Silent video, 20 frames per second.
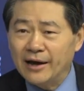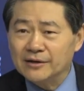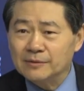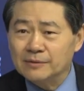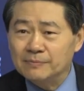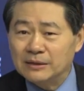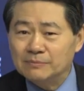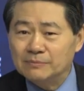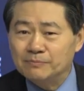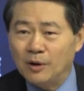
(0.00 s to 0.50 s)

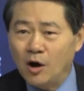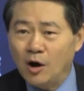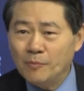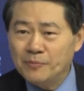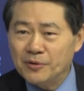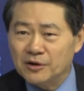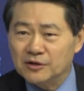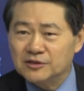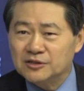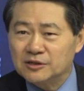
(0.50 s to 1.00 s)
But
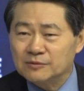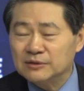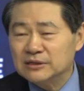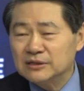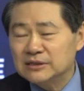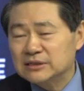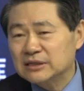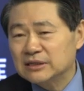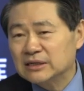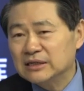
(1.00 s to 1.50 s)
populism
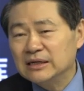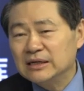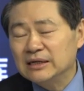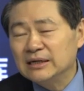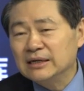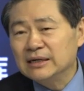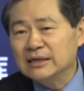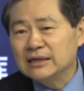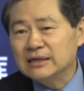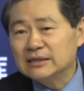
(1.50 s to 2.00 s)
is
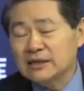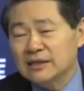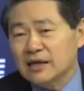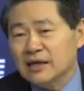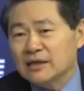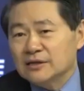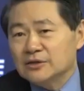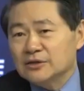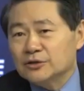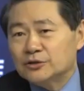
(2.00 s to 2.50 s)

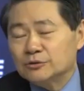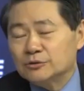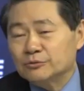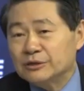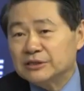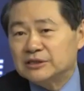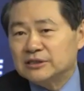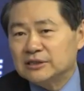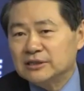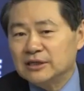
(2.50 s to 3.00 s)
another issue.
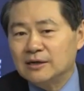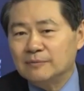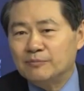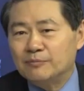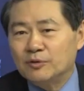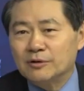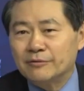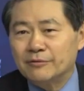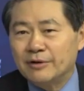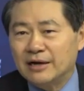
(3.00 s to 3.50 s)
We see a
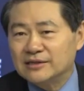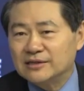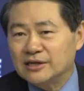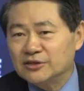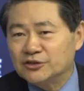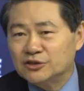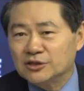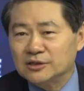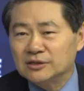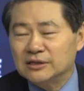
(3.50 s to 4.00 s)

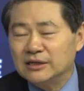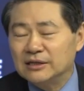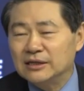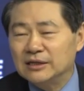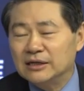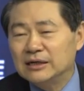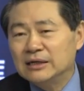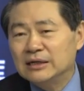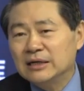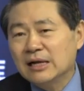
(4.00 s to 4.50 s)
polarization
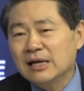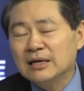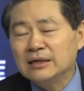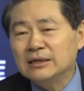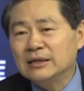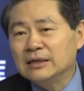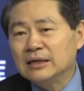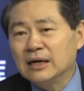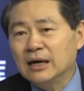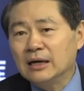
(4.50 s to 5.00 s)

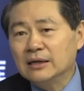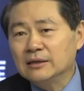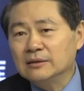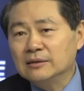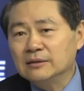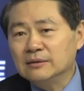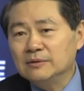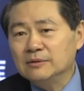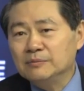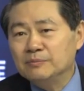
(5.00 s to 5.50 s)

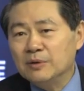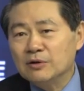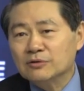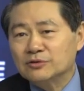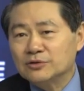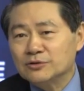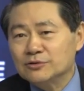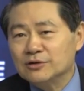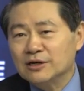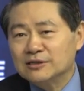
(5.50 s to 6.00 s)
in
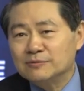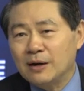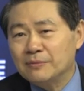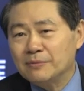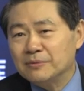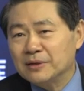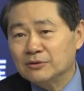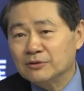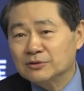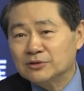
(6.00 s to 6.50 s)
both U.S.,
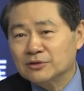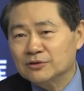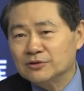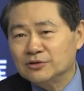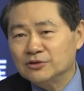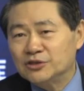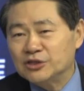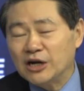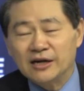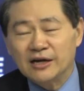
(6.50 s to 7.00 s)
probably also
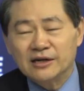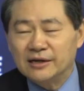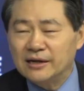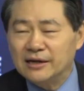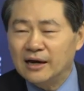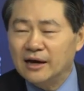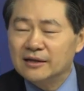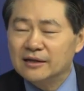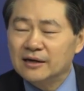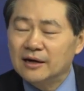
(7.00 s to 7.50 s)
in China and
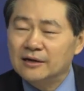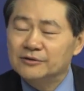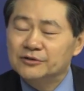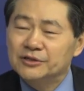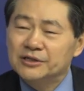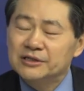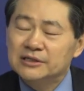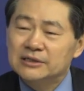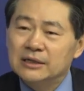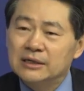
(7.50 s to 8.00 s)
other
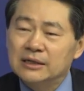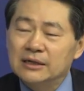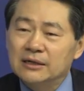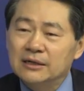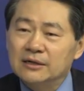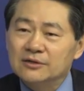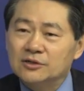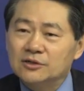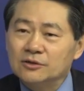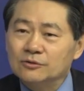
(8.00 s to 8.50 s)
countries.
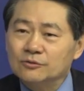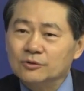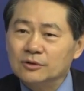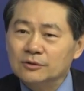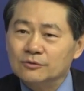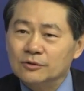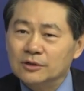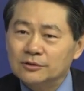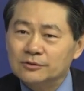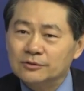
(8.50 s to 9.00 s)
So
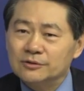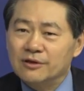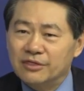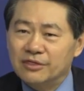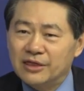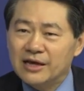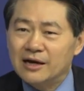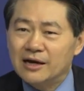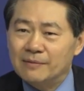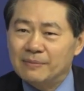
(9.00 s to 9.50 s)
what do you
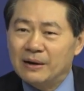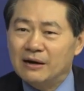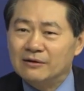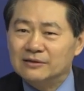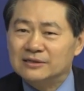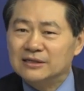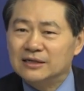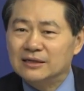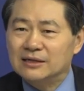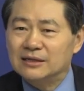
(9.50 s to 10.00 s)
think
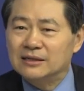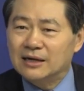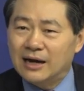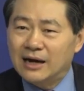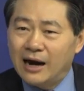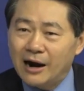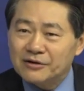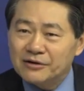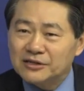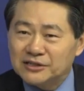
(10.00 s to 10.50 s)
about the
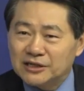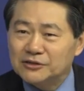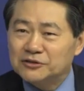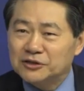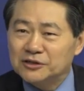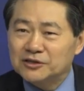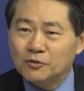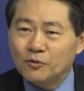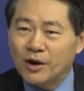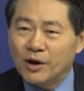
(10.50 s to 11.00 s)
current
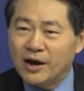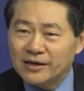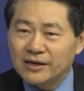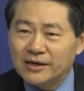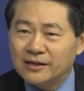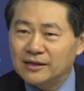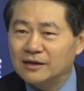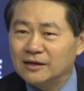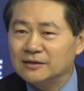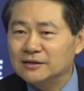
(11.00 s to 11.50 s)
situation we are
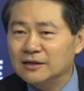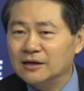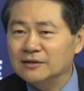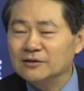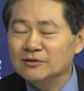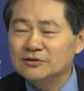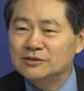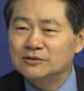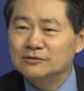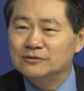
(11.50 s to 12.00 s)
in on
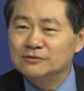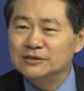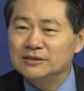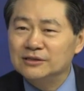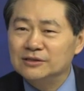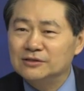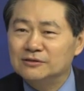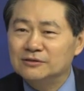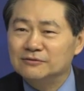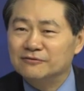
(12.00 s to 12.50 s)
those two
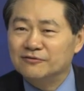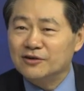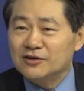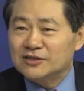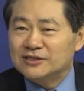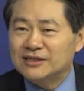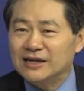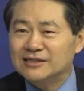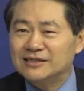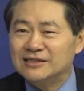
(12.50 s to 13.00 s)
issues?
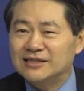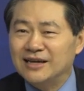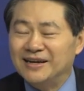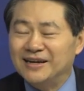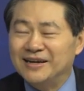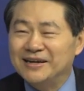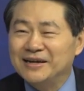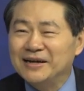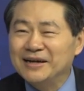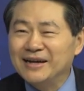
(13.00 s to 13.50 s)
First, let's
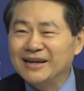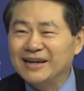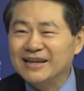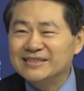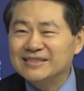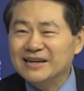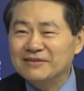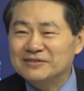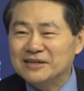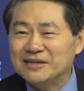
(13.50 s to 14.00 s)

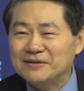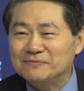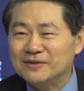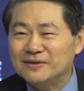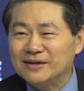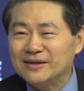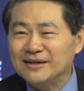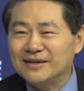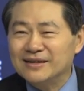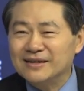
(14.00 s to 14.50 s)
have some
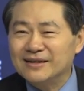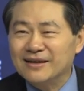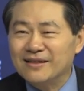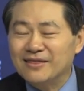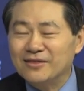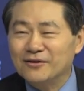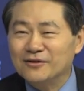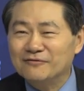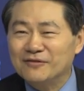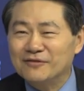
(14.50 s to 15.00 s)

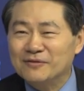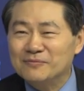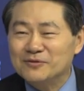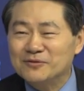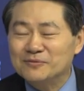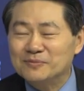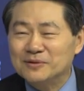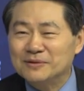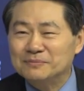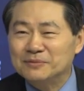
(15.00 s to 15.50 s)
thought from
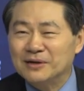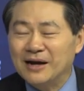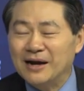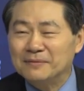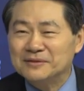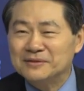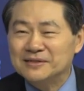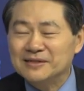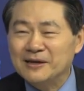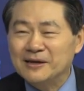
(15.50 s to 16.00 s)
you,
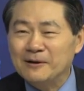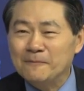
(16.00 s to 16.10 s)
perhaps.